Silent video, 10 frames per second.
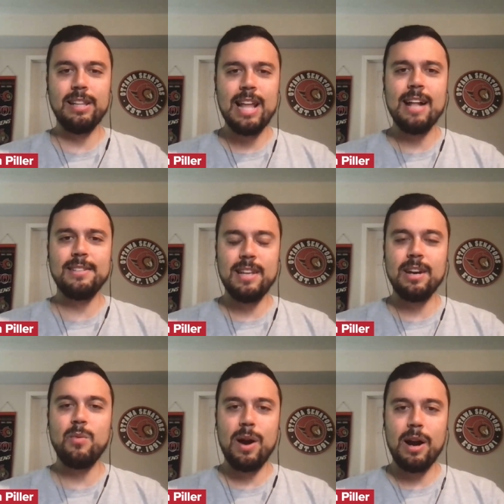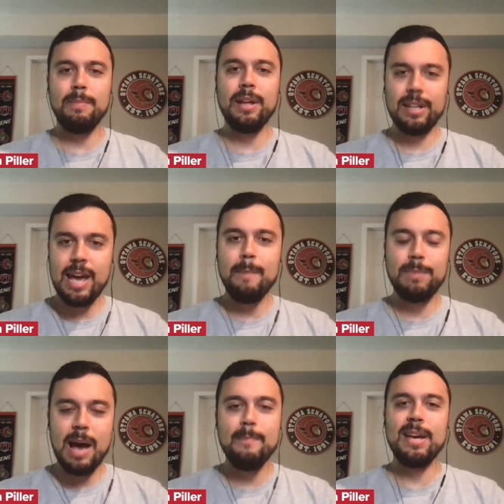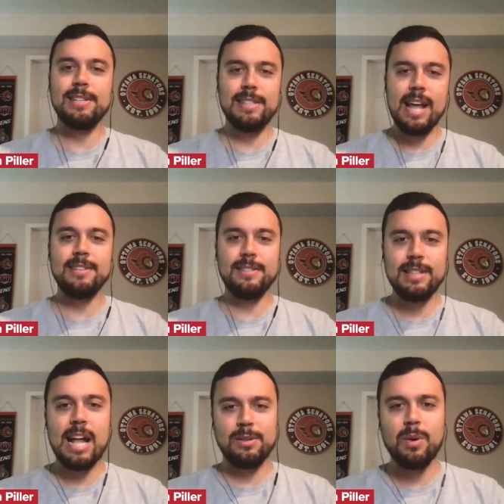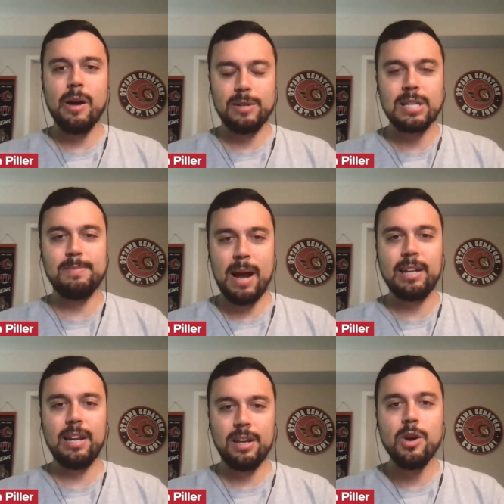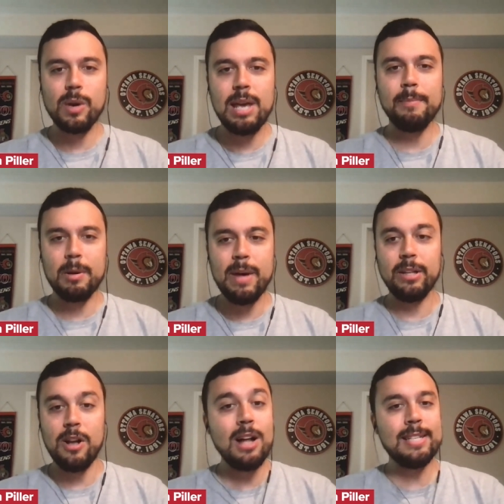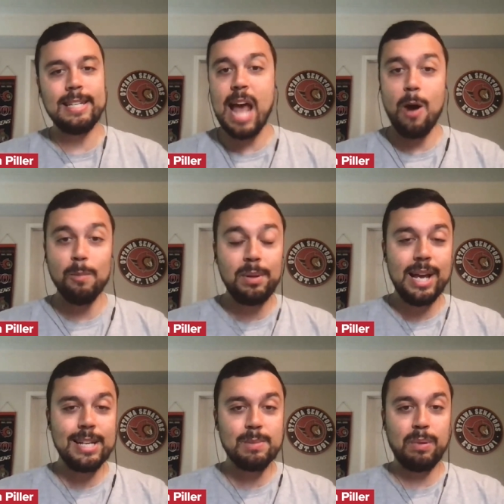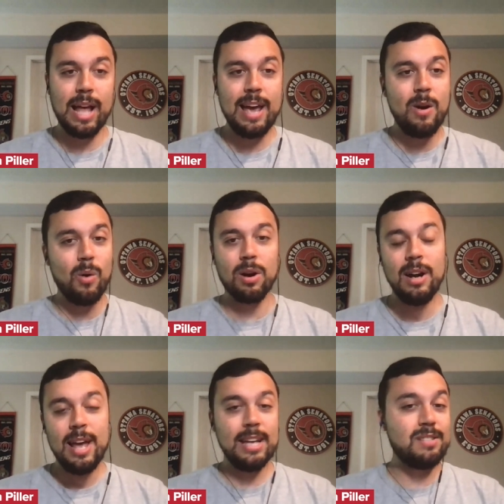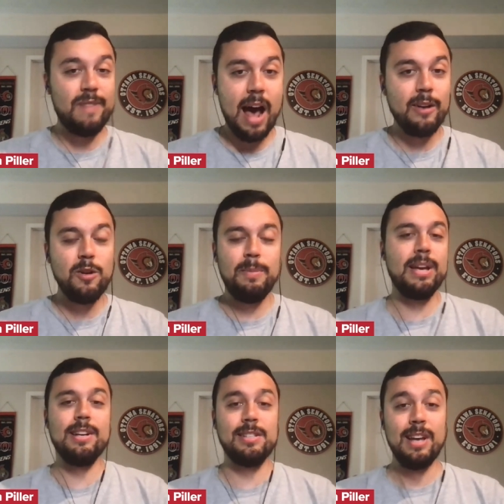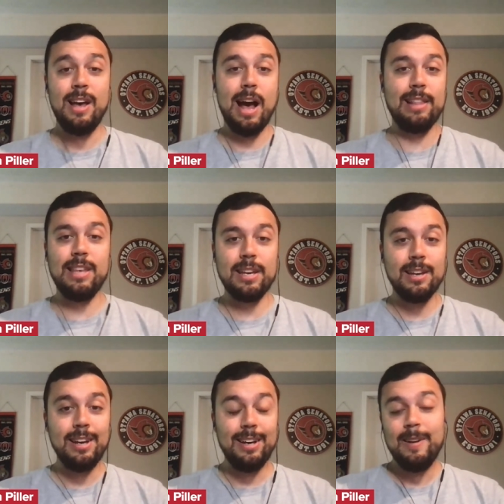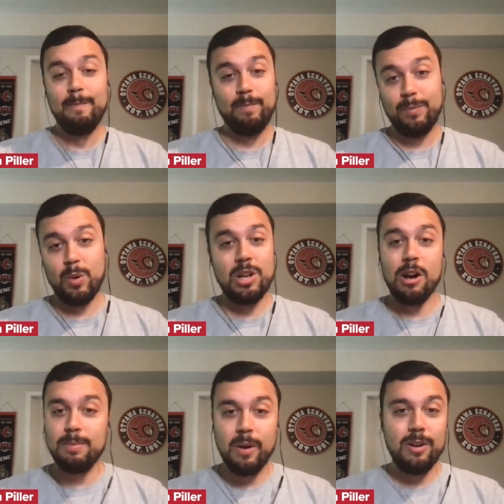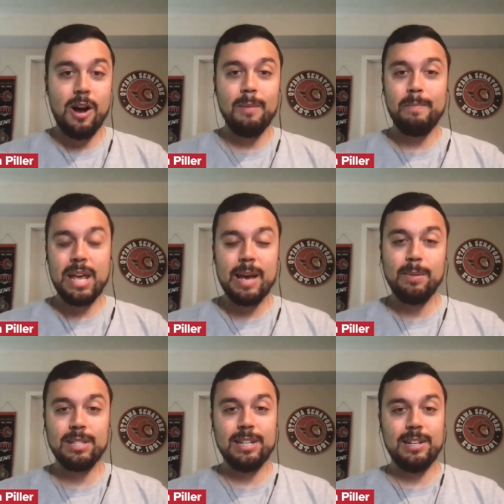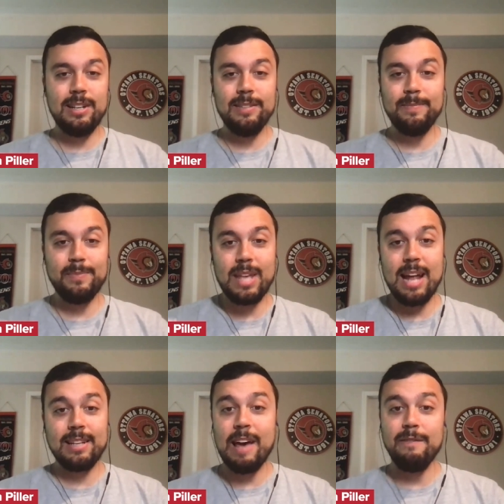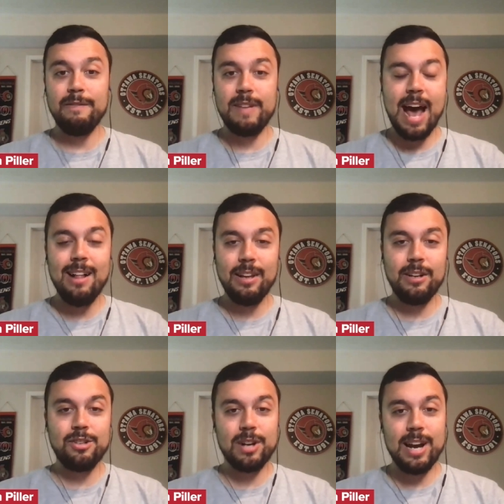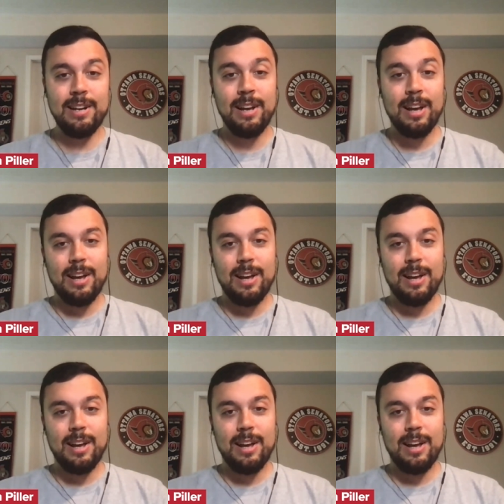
Like that's like where I'd be like, yep, that makes sense. That's what I was expecting. Joakim Kemell, not to downplay his play or his value, because I think. We talked about not being able to get Kevin Fiala in a trade.